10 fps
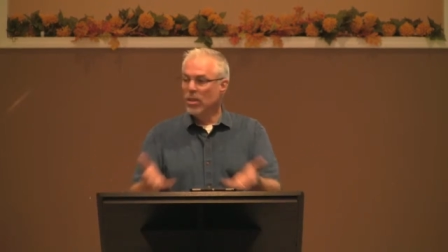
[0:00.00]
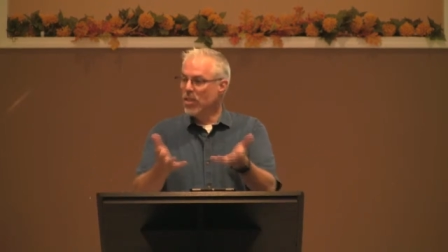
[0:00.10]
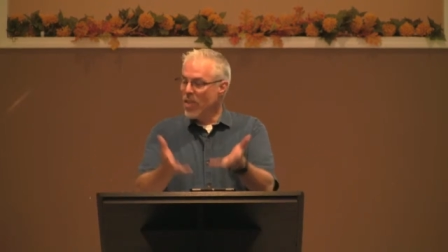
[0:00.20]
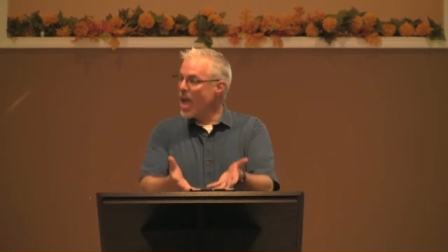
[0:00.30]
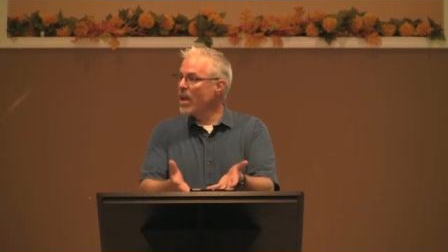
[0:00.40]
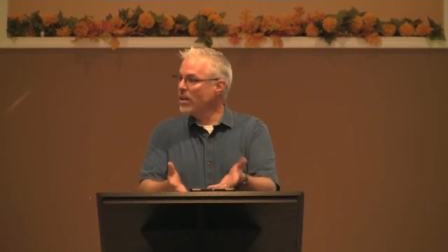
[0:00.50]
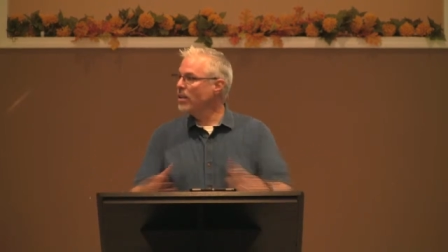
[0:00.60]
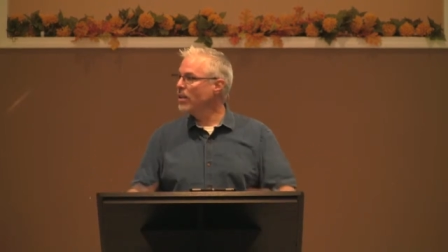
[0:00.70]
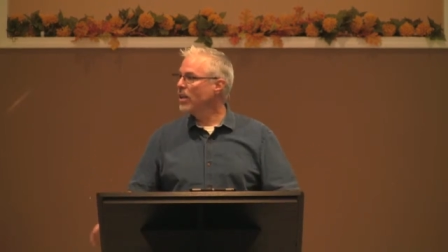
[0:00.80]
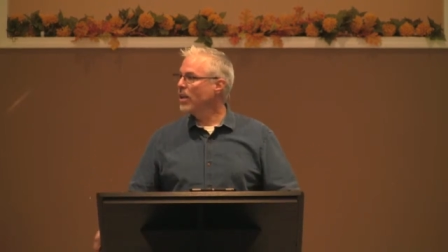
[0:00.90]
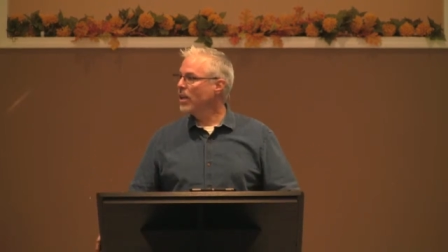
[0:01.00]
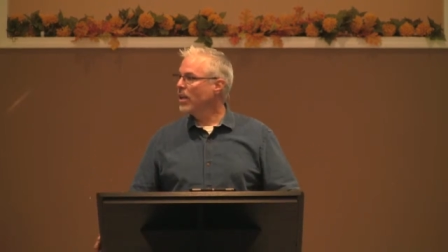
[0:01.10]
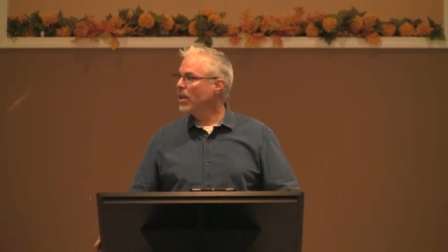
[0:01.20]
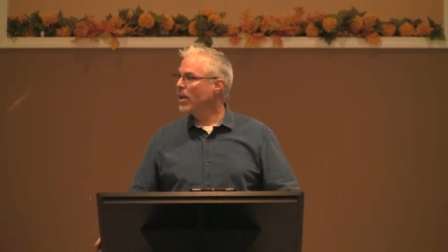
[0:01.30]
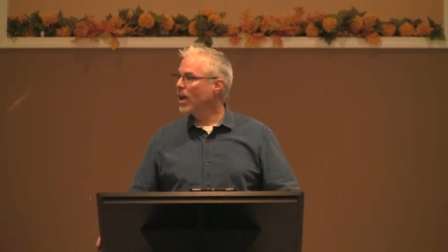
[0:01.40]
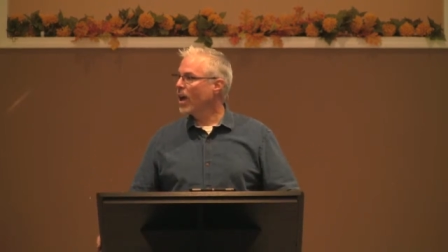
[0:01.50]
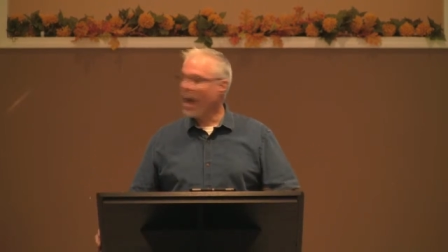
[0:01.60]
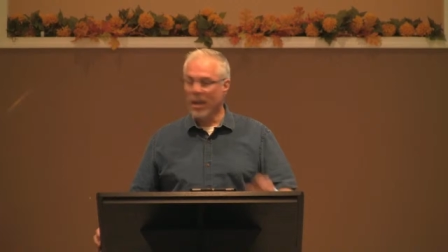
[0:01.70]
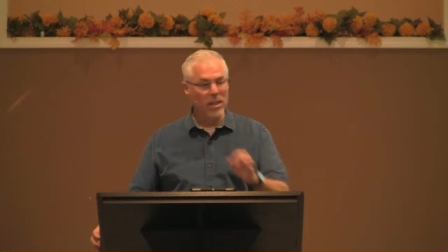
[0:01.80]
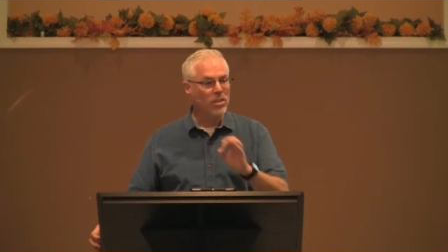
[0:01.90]
Then
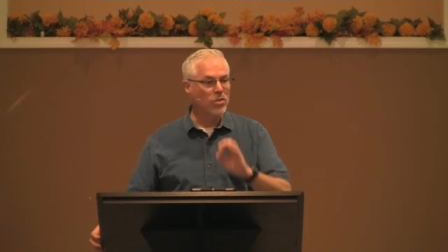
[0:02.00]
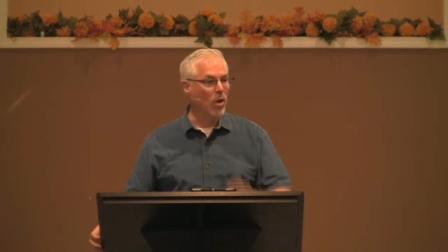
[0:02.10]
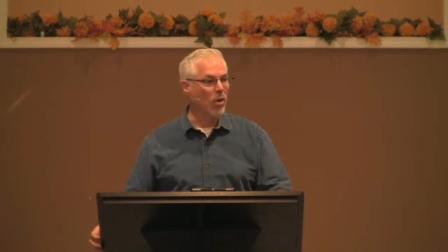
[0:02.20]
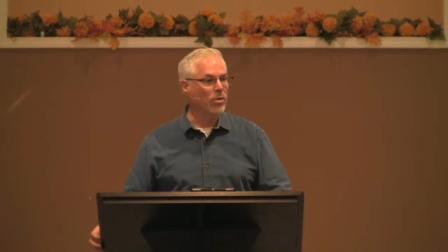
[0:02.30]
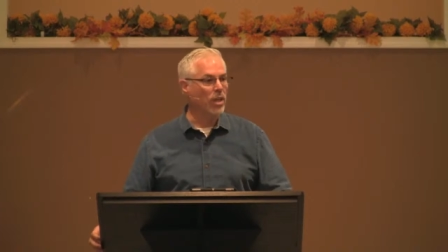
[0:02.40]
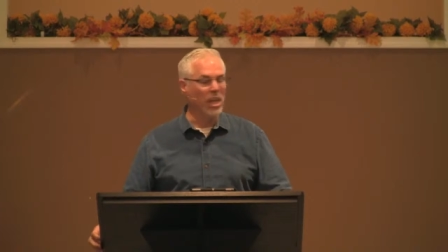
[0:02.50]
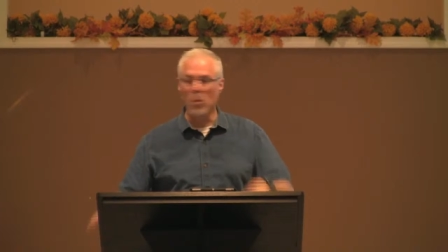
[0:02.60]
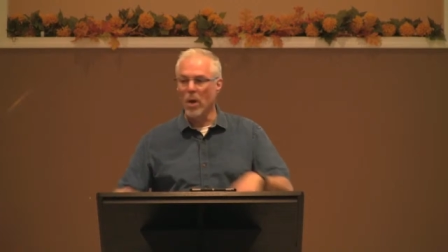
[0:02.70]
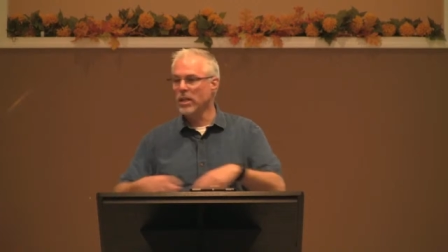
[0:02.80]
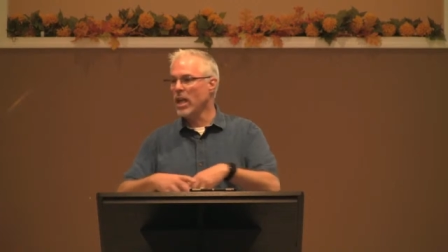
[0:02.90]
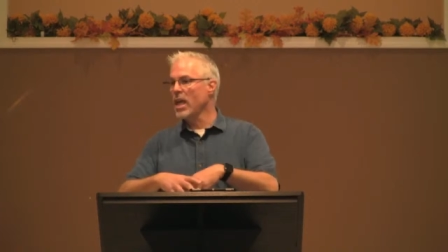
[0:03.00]
on his own, he went